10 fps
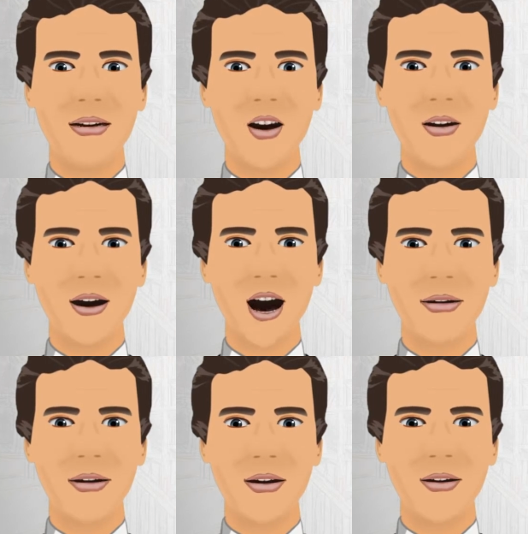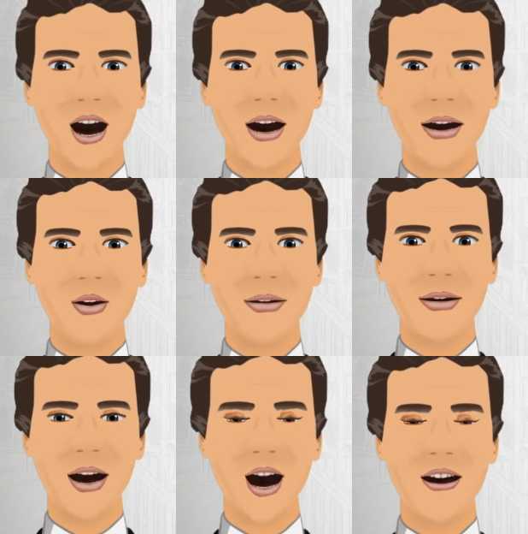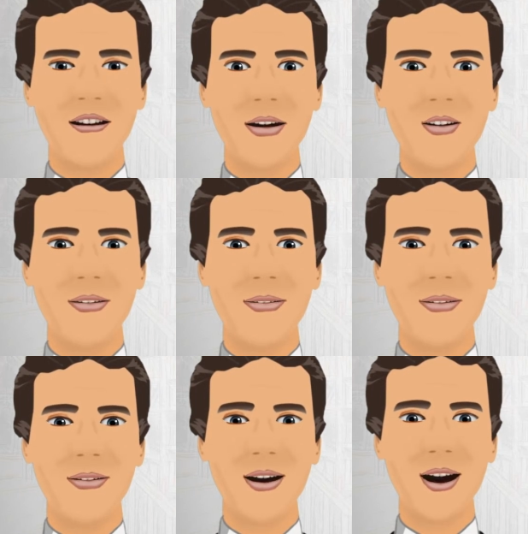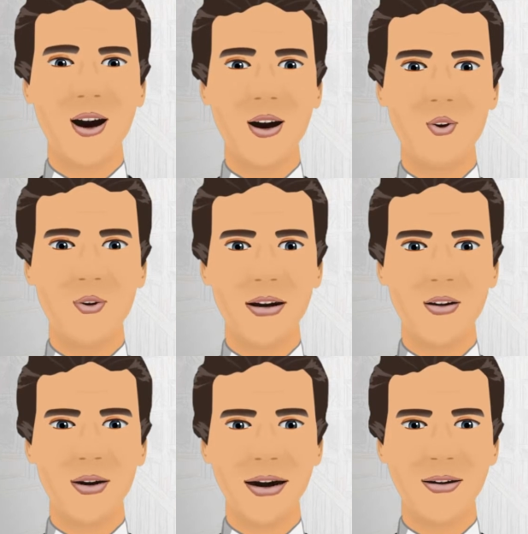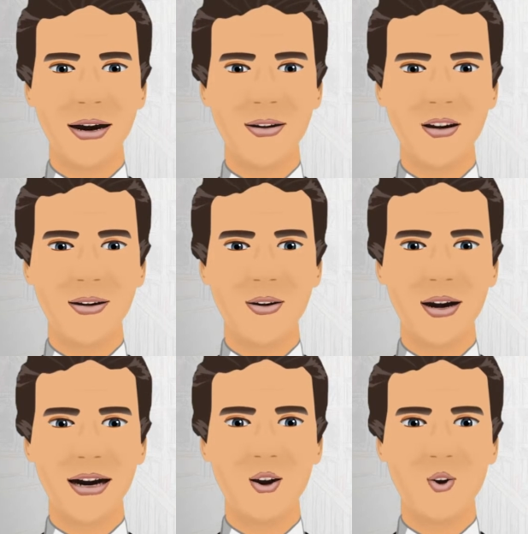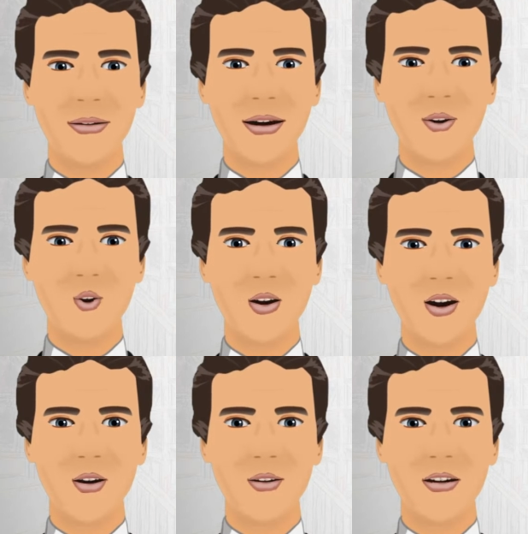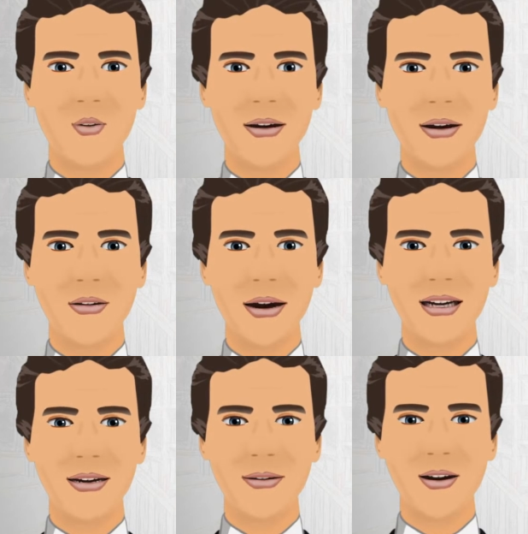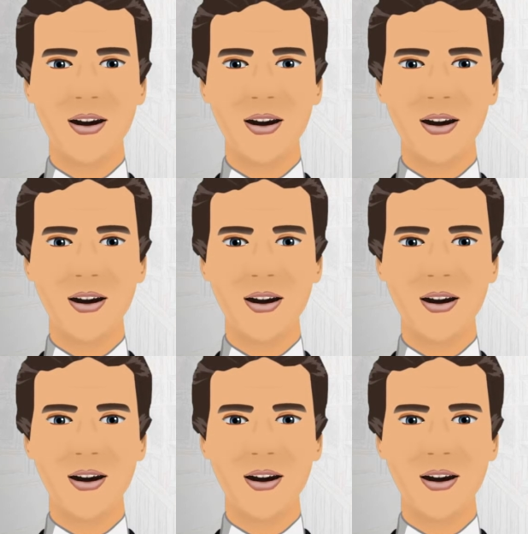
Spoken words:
South Africa was, however, allowed to compete at the 1964 Summer Paralympics,